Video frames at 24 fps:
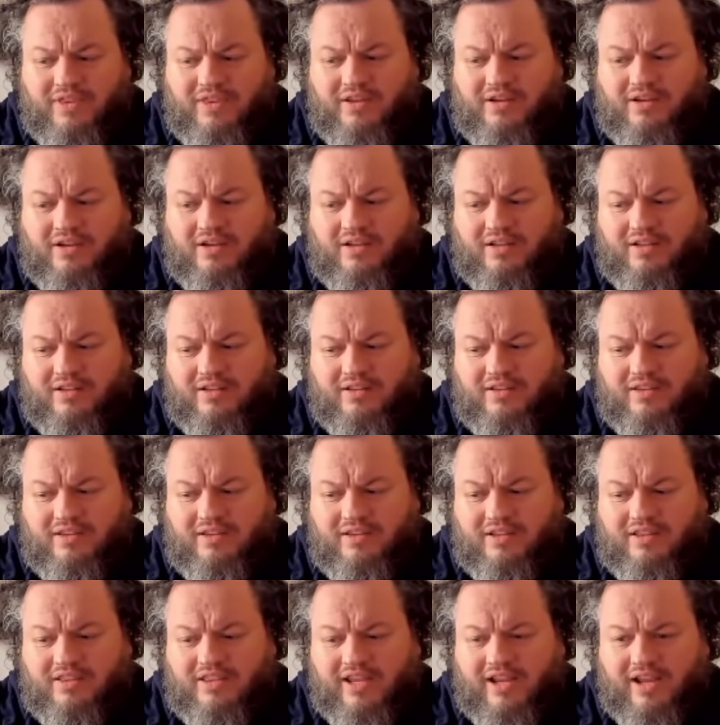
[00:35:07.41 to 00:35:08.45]
the
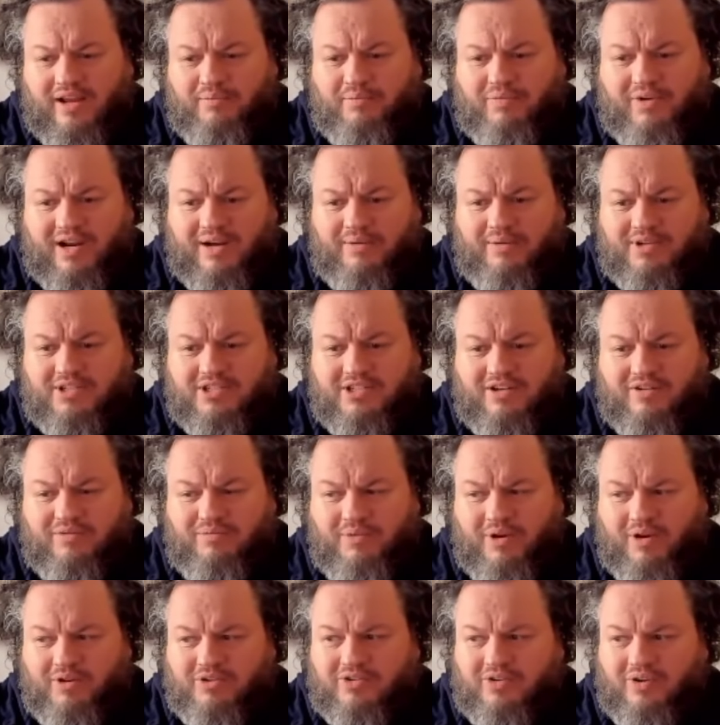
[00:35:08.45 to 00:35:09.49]
thing I pride myself
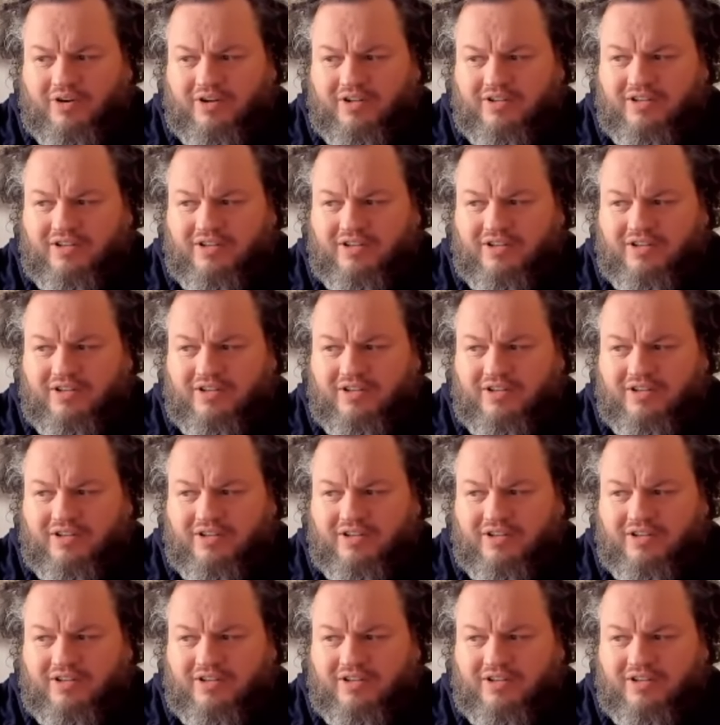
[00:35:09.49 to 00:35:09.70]
most on.